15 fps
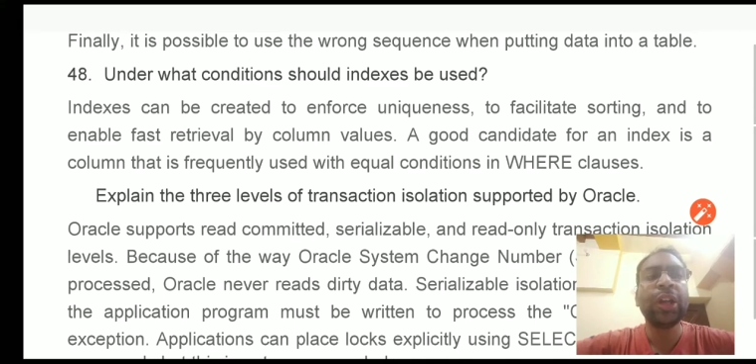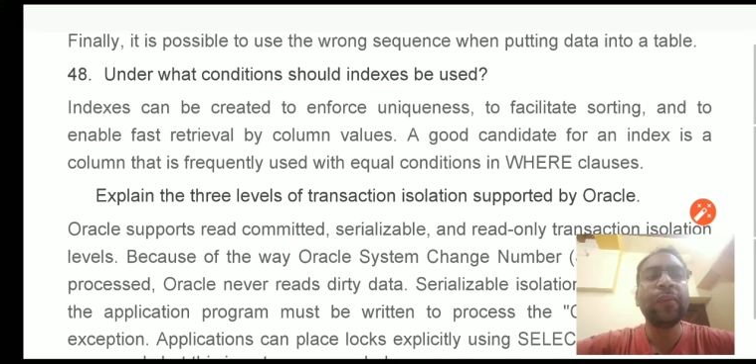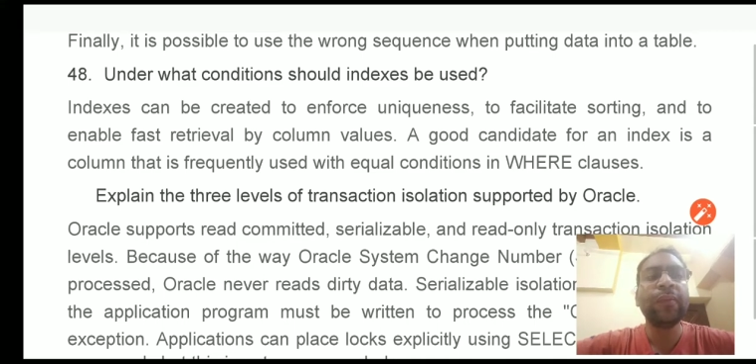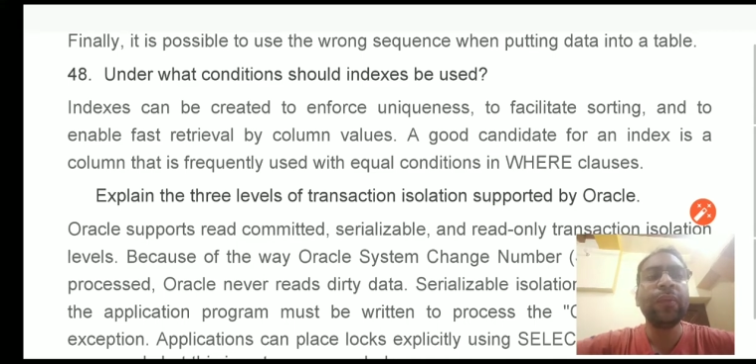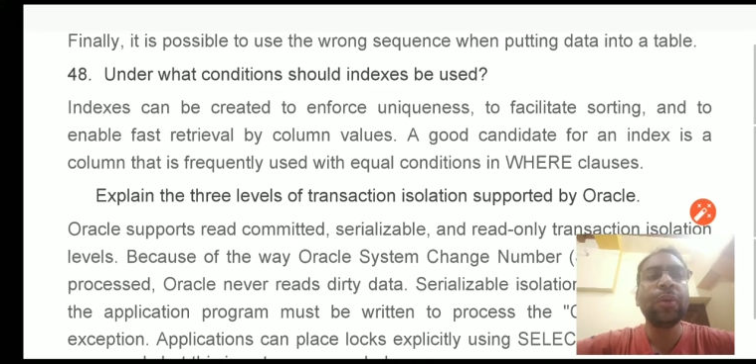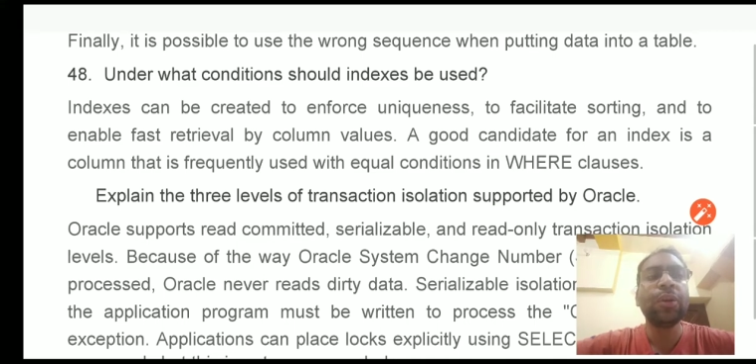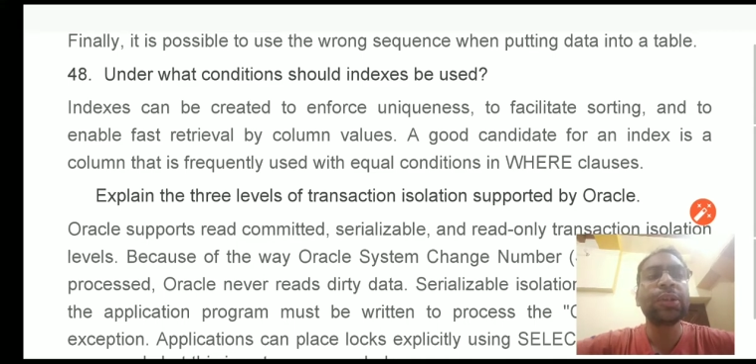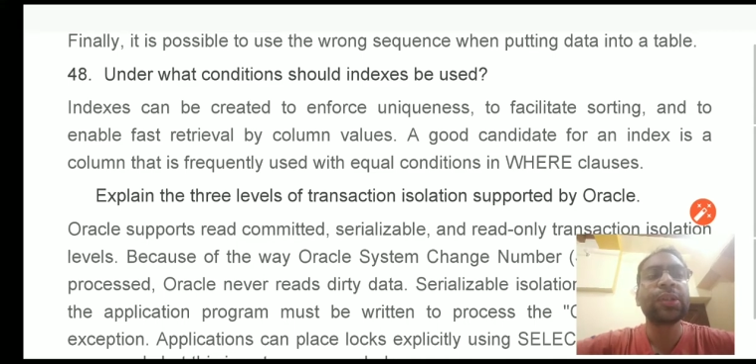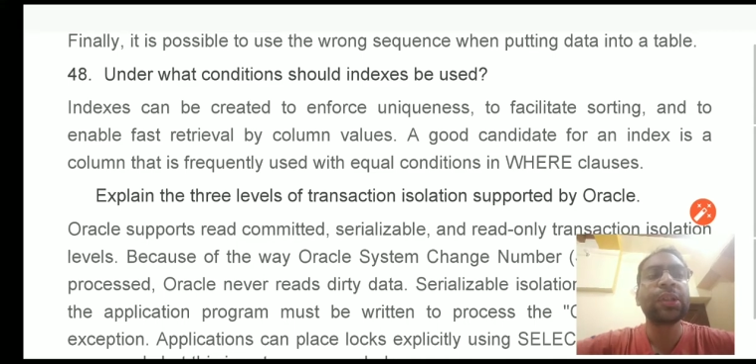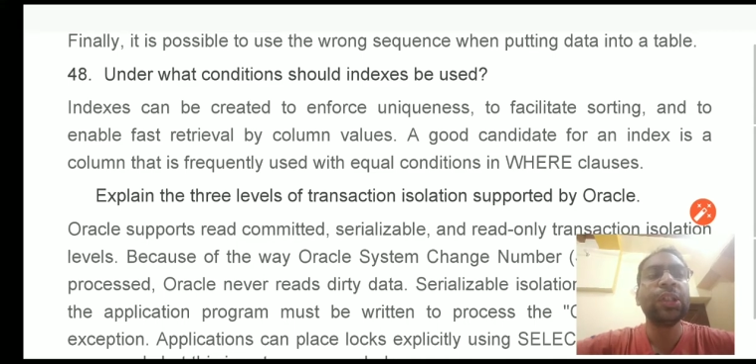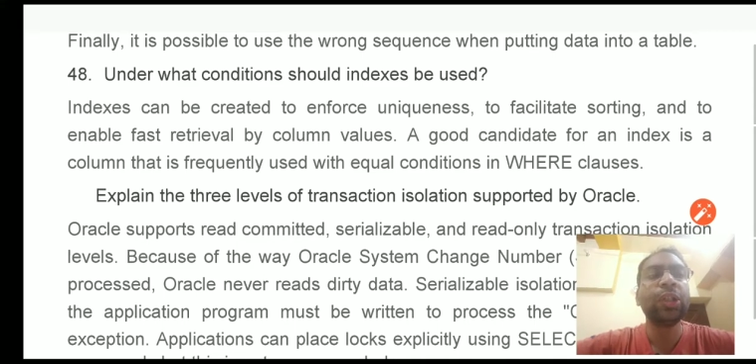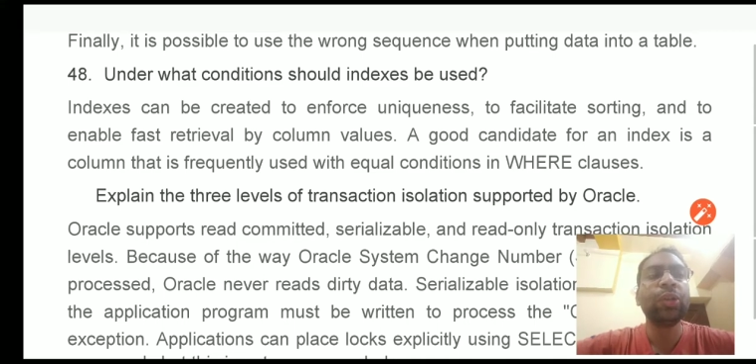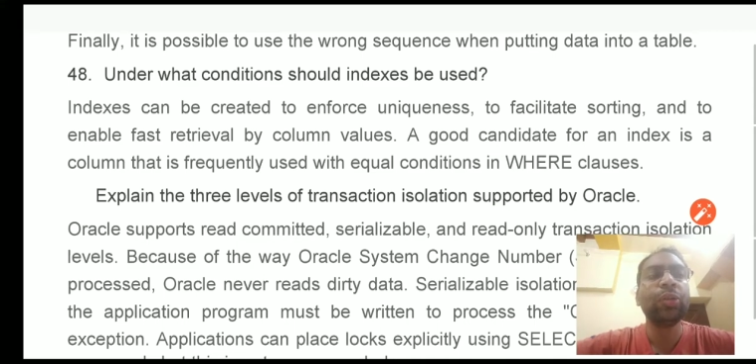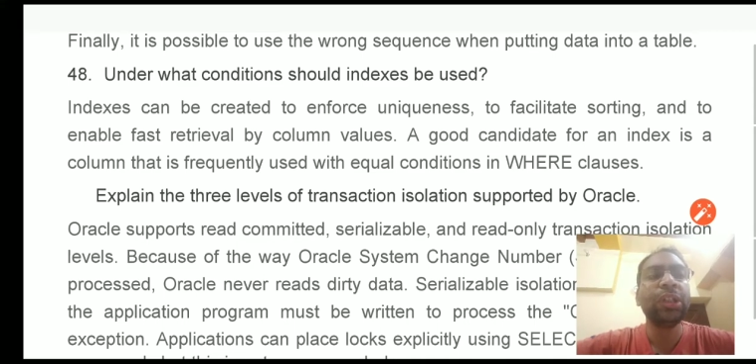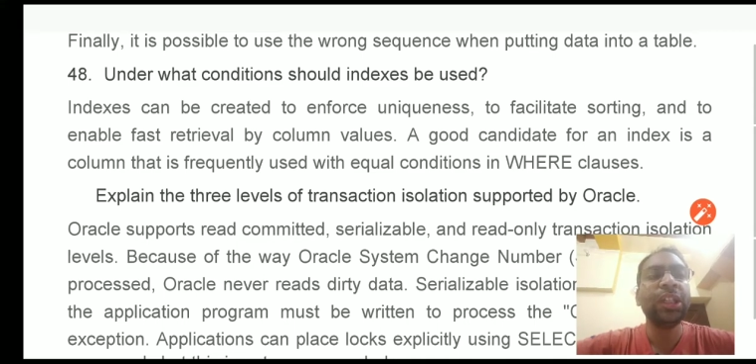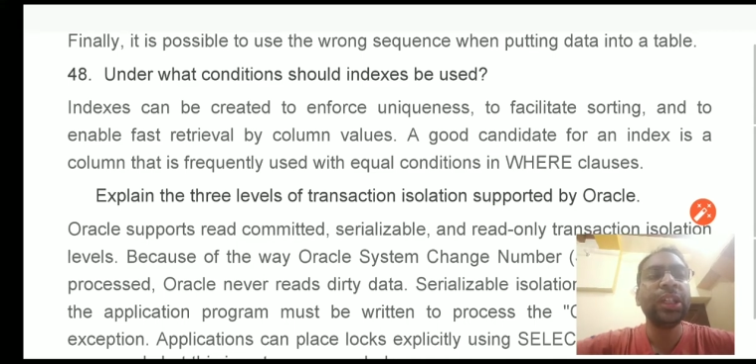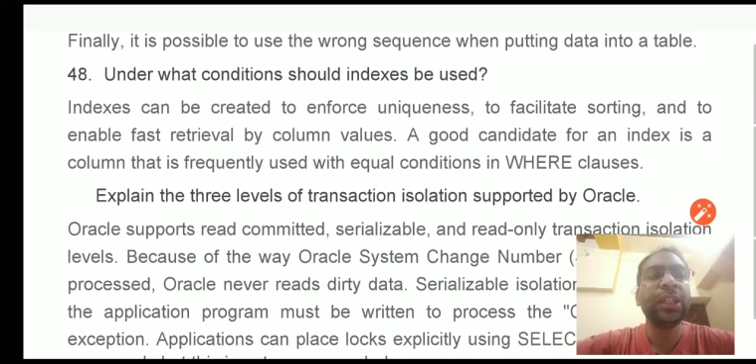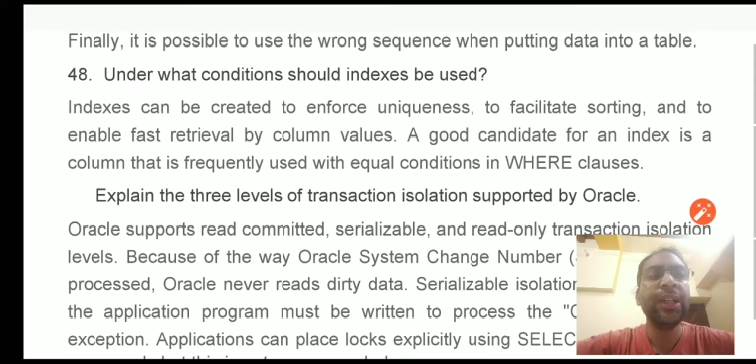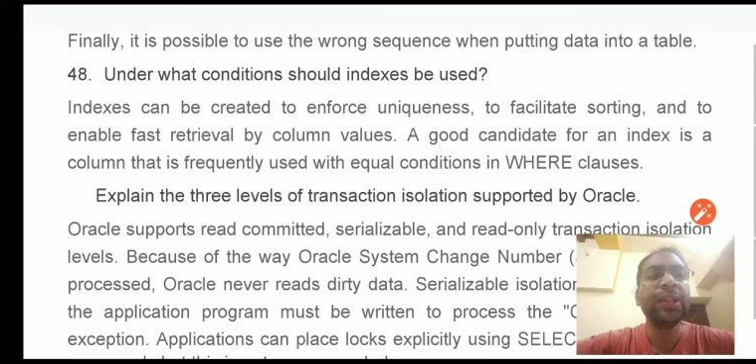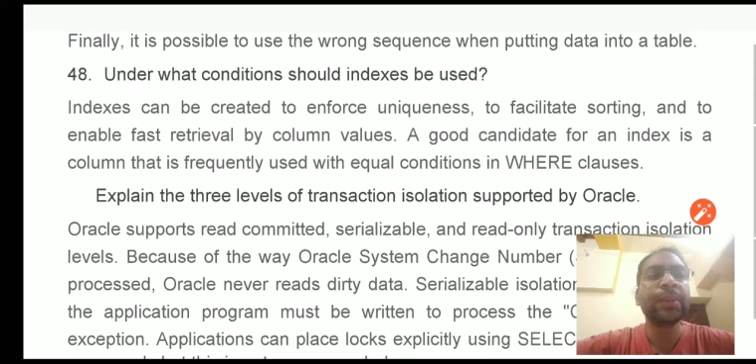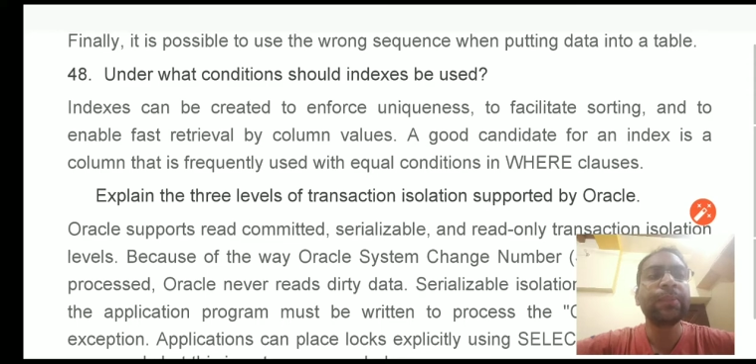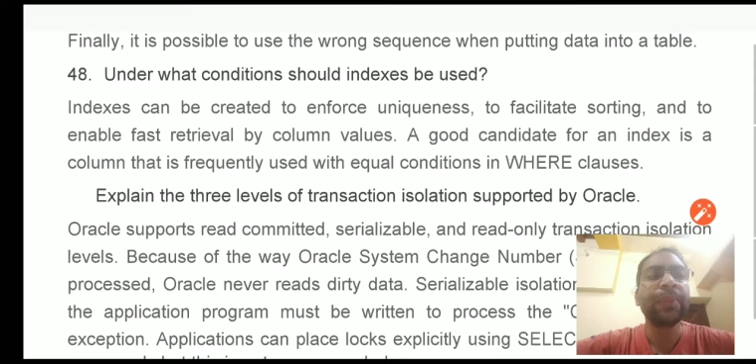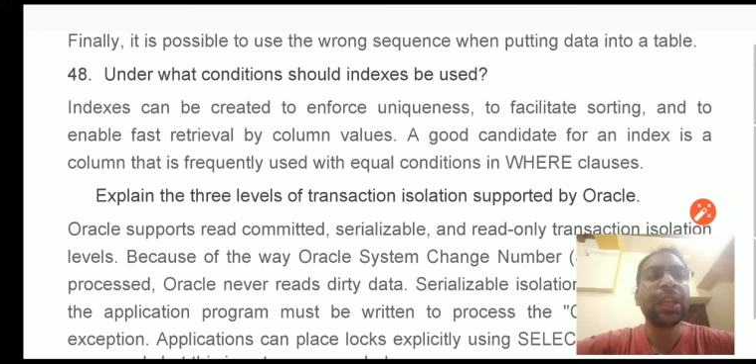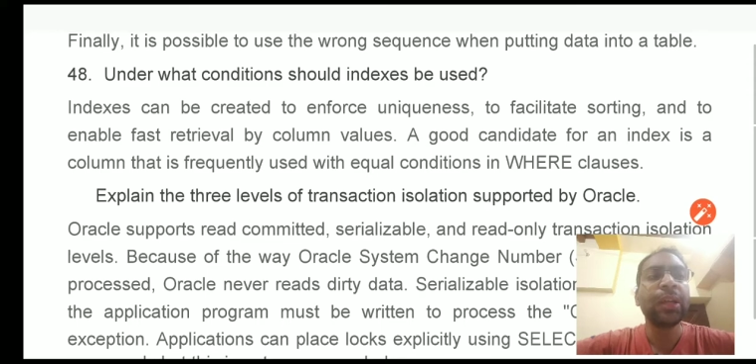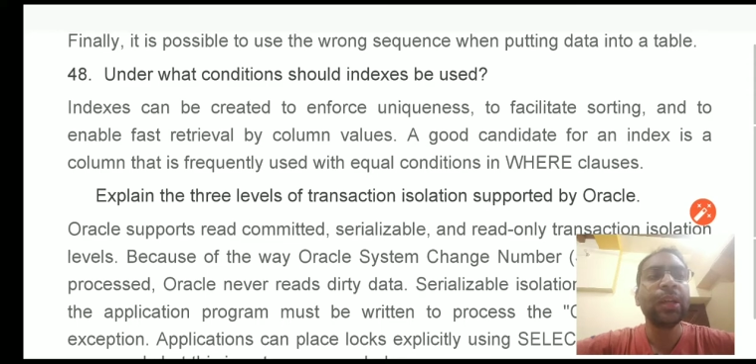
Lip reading: enforce uniqueness,